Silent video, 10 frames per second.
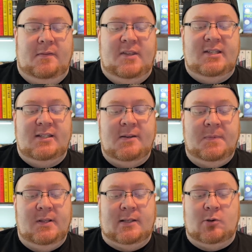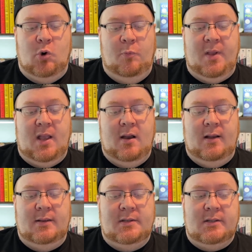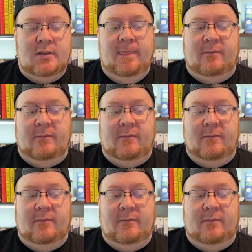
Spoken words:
This is something that's cool because